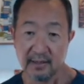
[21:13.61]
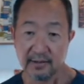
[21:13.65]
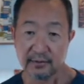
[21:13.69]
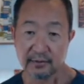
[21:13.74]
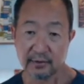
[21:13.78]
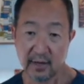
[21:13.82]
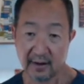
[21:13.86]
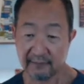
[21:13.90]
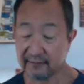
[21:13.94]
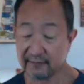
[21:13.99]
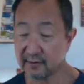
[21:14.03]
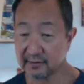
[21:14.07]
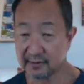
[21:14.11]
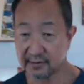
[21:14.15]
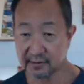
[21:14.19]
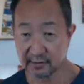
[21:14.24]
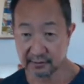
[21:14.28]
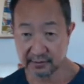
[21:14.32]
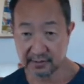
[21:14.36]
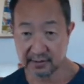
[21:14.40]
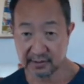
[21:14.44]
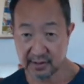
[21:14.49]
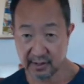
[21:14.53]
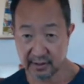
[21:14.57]
Travel
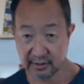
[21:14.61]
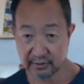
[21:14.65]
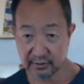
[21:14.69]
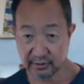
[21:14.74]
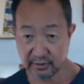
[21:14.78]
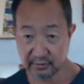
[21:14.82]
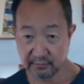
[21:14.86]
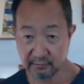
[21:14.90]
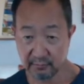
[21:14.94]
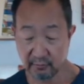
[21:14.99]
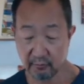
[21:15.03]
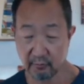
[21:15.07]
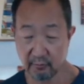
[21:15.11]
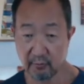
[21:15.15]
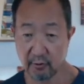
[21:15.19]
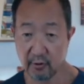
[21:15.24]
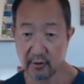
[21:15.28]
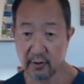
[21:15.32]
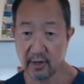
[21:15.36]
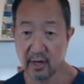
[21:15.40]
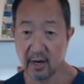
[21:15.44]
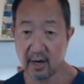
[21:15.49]
Association board.